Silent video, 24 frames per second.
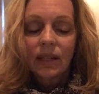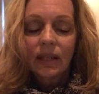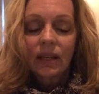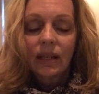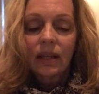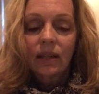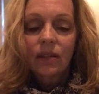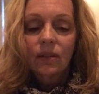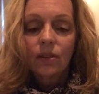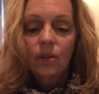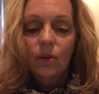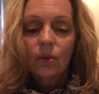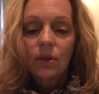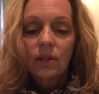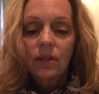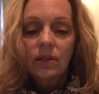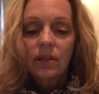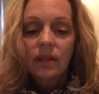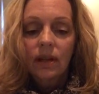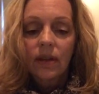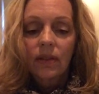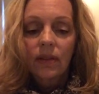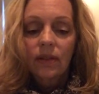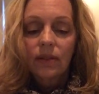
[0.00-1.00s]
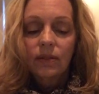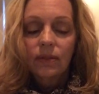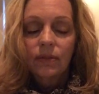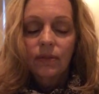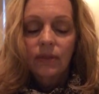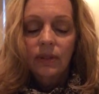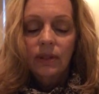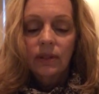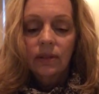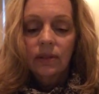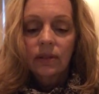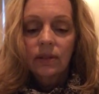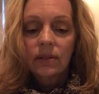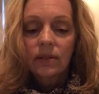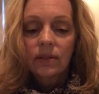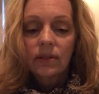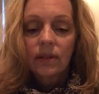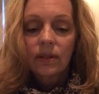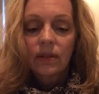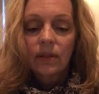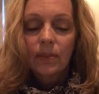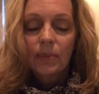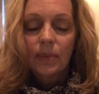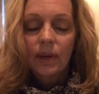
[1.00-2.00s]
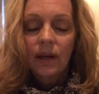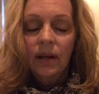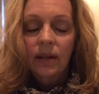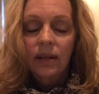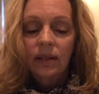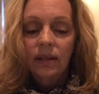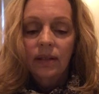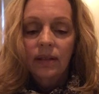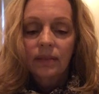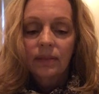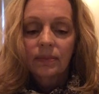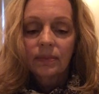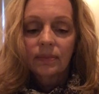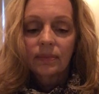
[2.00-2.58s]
Again, notice how this feels on the body.